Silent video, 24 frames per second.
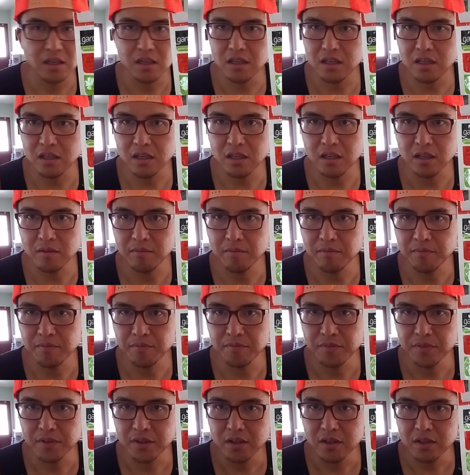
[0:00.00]

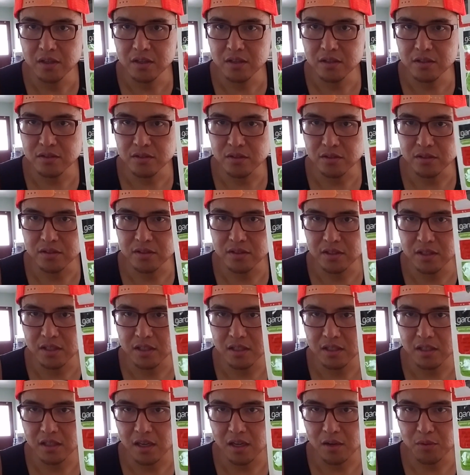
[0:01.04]
So
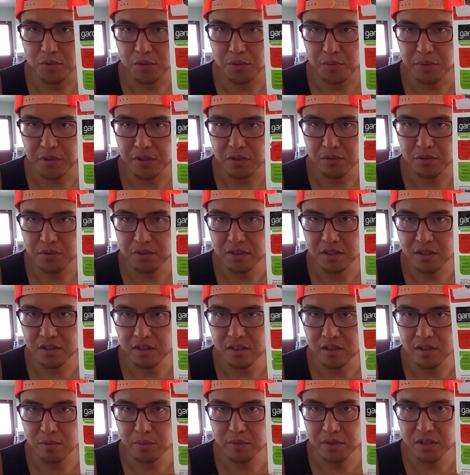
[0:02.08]
today I will be doing a
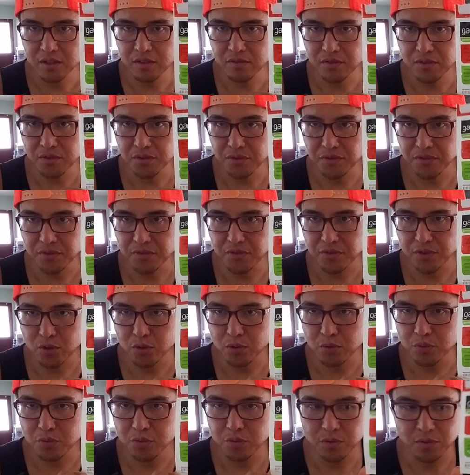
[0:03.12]
little bit of a
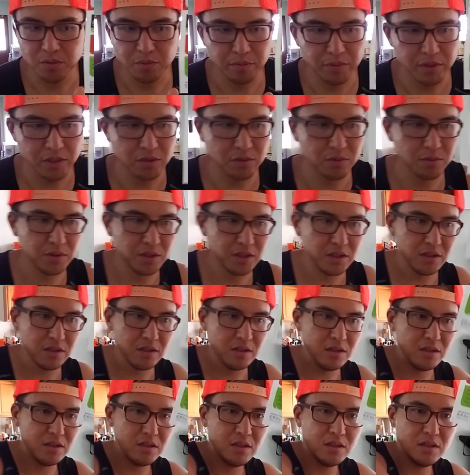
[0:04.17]
review between
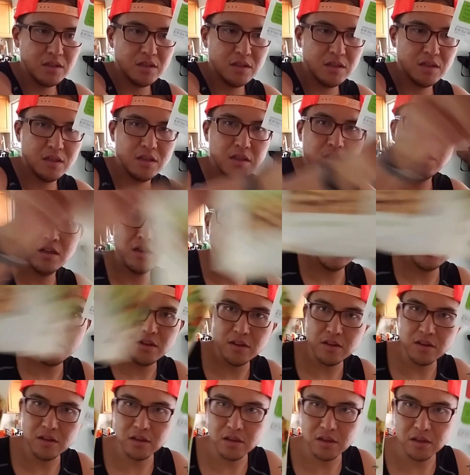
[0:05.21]

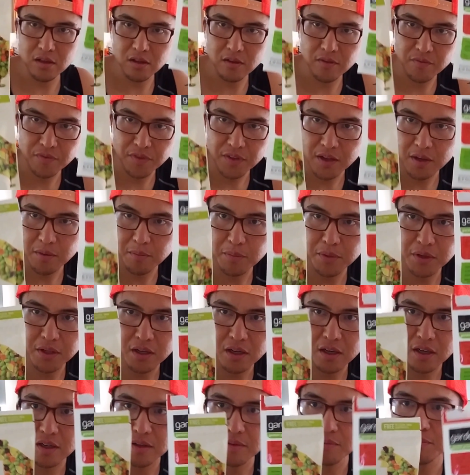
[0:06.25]
the
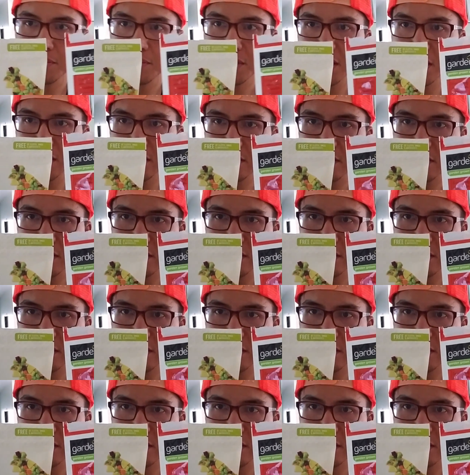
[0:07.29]
Beyond Meat